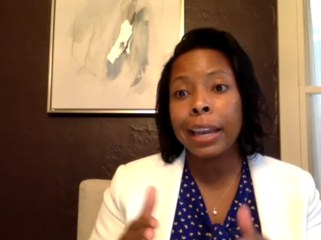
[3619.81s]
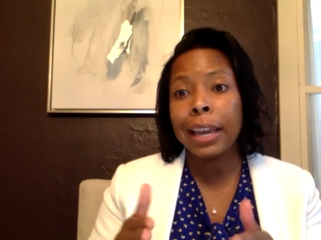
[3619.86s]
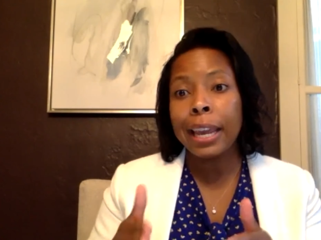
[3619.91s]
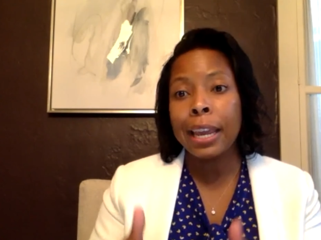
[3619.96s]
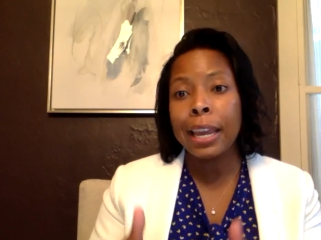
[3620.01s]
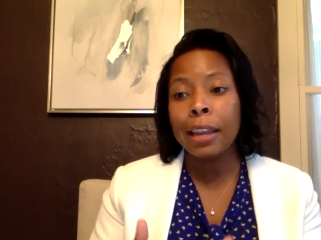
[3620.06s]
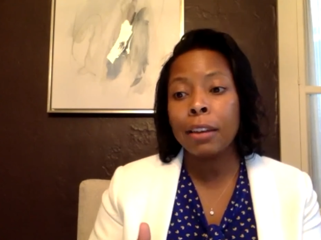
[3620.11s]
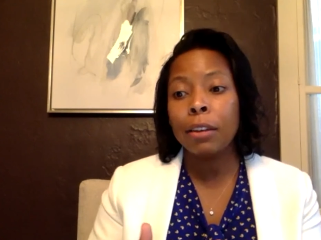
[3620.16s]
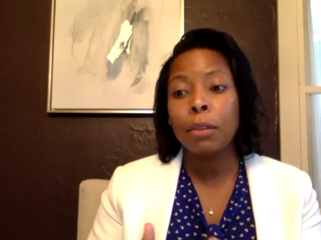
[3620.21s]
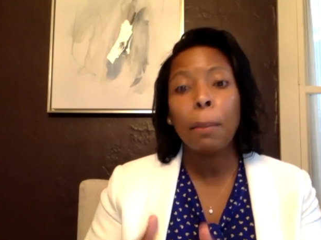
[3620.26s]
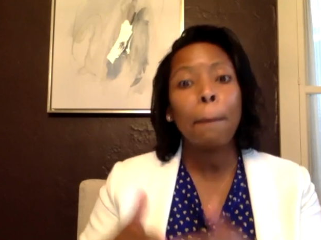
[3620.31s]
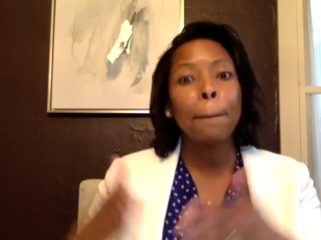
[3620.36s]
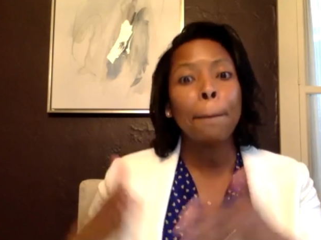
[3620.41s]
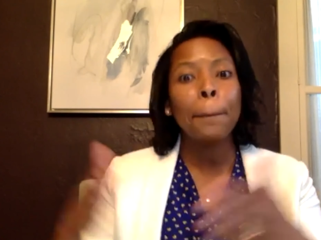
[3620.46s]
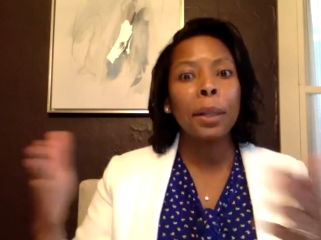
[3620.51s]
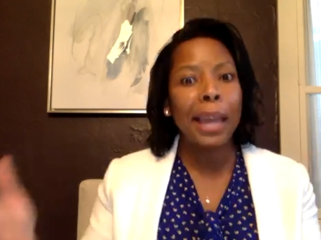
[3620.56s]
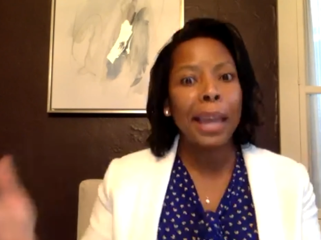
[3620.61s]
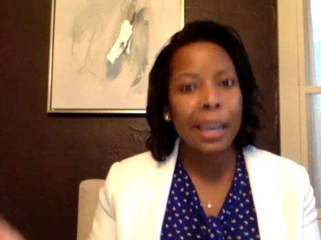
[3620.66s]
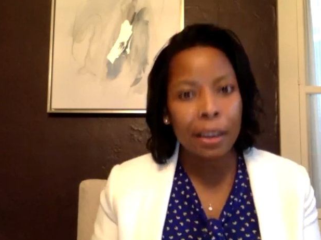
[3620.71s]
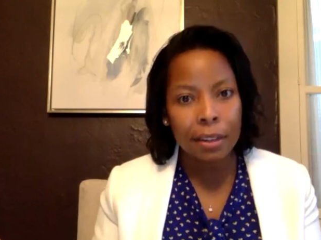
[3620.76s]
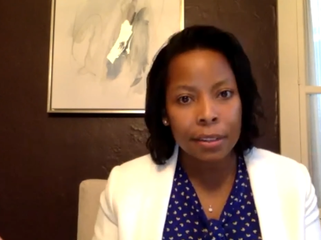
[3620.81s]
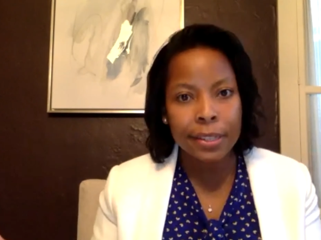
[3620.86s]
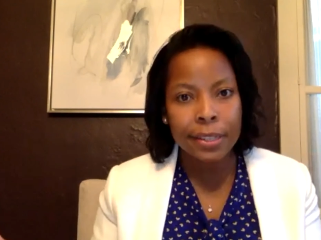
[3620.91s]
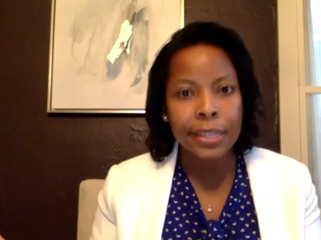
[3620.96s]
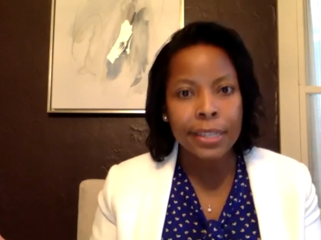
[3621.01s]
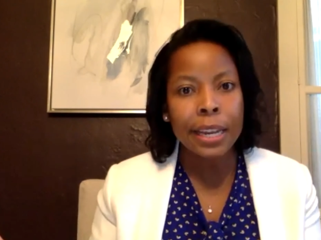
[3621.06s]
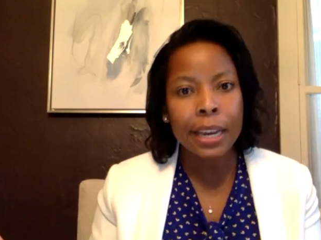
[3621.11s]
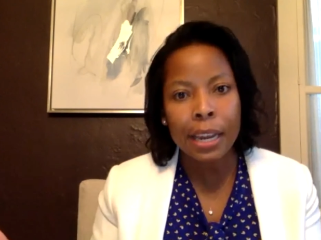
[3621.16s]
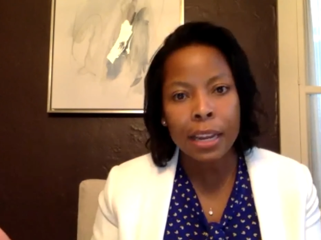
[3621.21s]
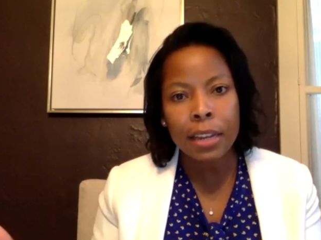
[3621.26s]
in blank
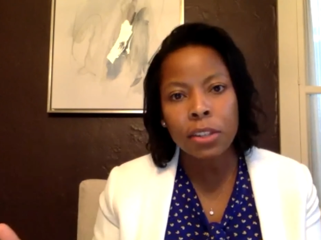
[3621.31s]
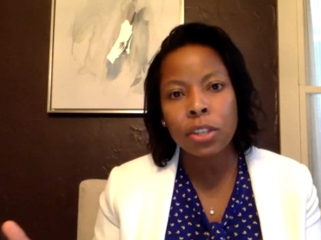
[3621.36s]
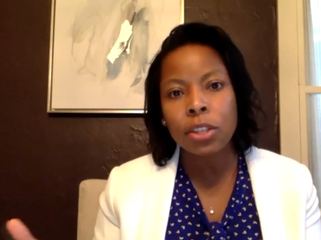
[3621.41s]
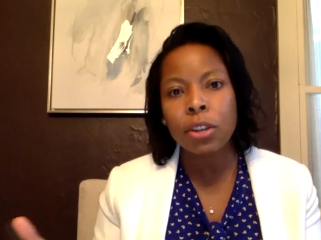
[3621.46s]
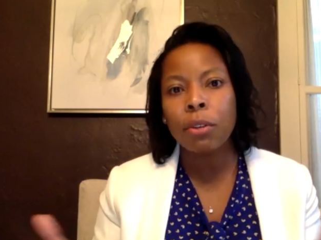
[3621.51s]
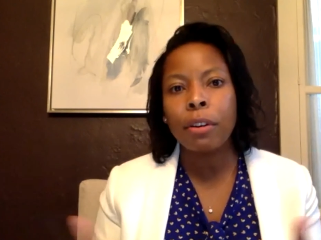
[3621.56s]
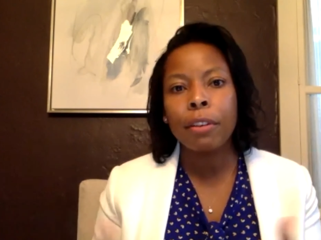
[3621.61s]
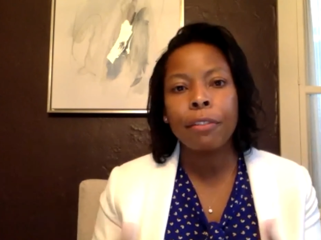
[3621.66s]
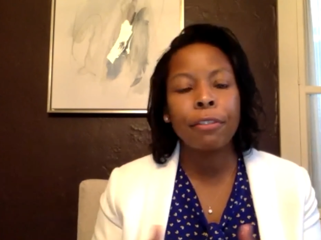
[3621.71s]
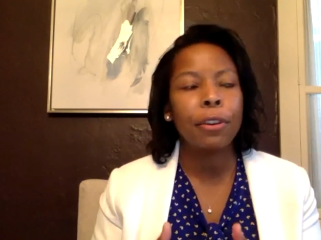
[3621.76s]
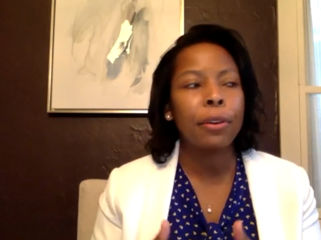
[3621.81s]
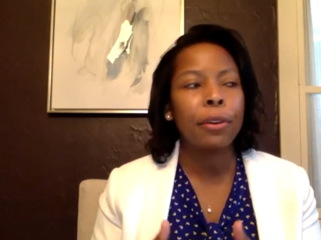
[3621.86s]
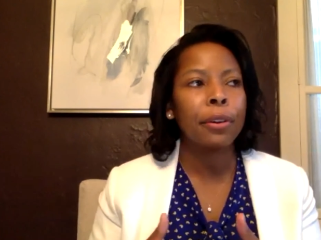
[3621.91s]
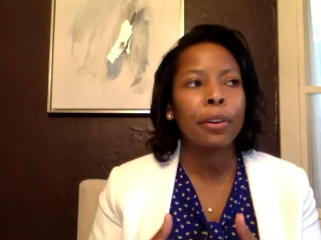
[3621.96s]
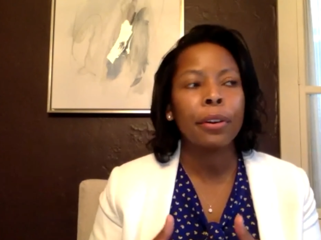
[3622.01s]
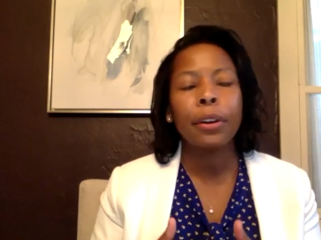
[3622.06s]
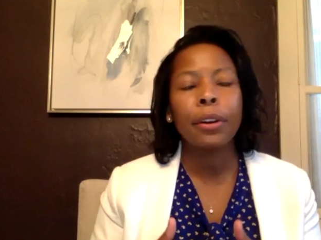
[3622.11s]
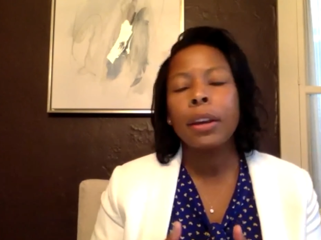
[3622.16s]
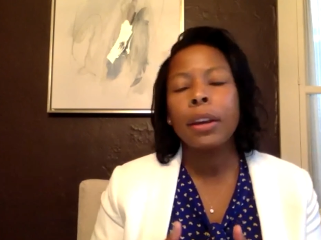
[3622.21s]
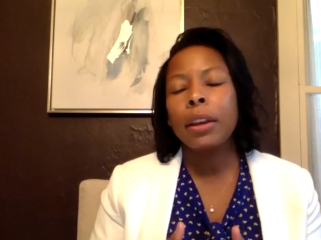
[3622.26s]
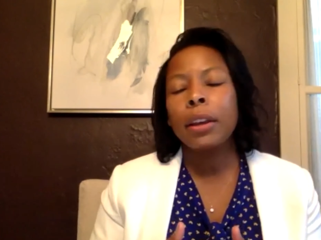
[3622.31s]
city, so if you're,